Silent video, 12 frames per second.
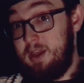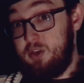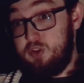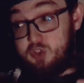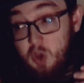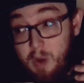
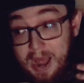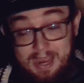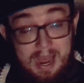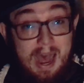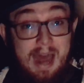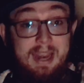so
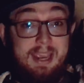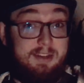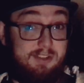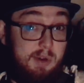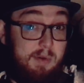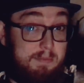iconic and
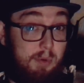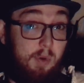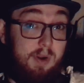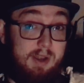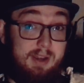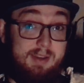so
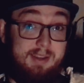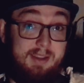important.